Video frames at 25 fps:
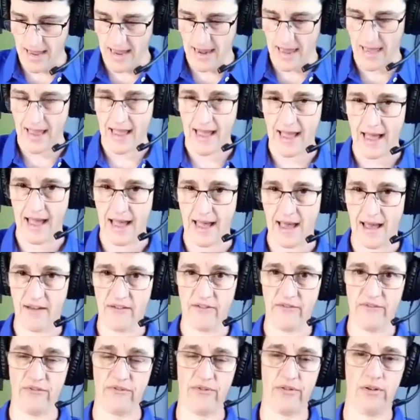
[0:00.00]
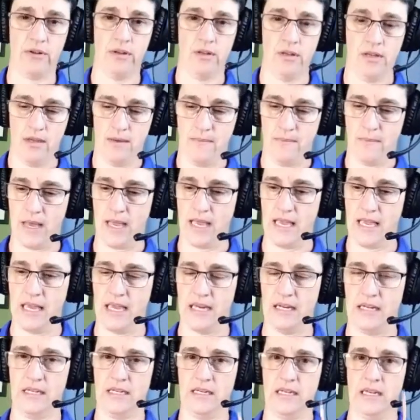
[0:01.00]
And I have my
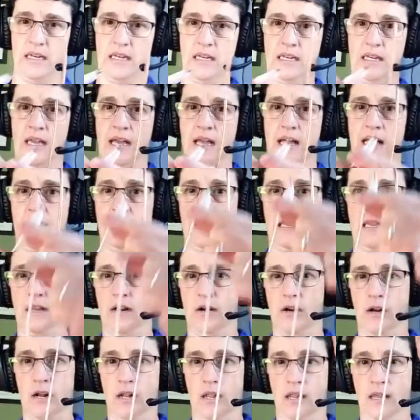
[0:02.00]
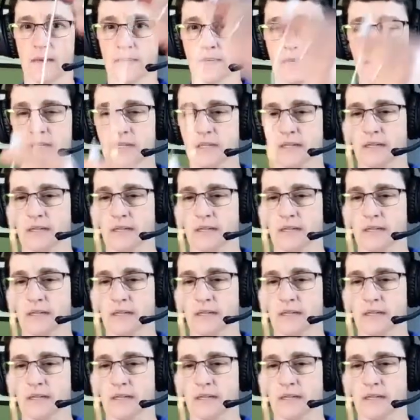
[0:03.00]
handy dandy alligator clips.